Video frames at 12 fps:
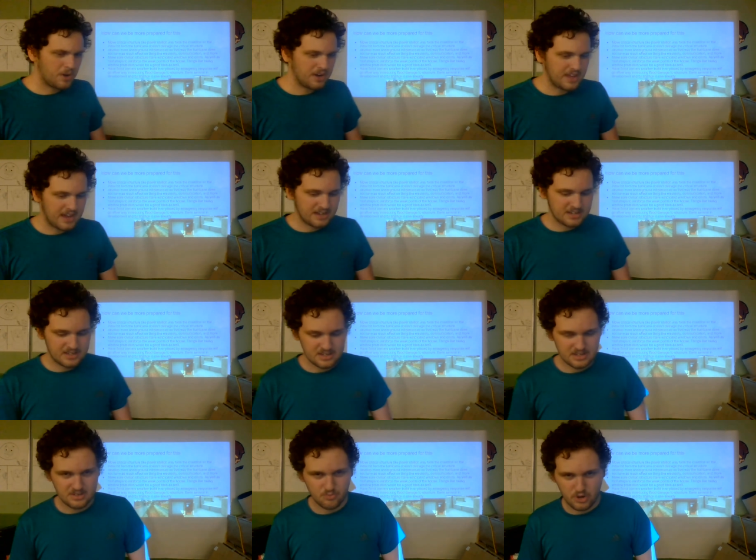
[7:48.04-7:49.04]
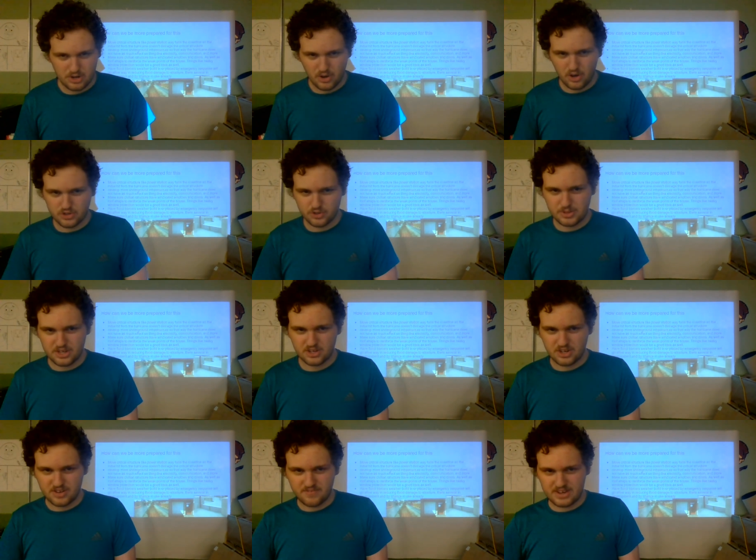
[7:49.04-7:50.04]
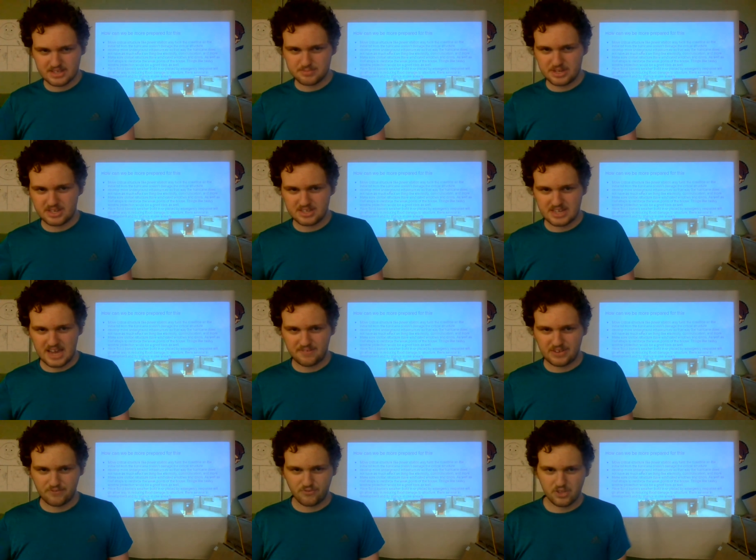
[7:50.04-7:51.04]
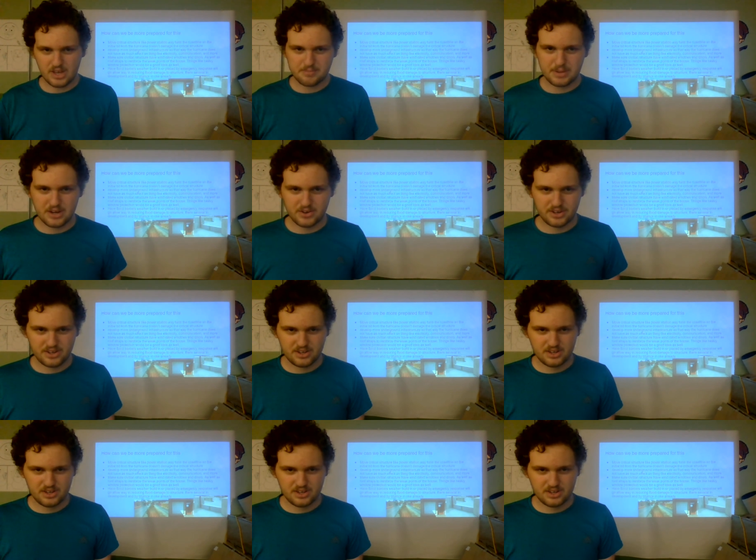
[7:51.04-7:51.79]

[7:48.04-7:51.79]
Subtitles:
one that would also be a good investment is having flood barriers,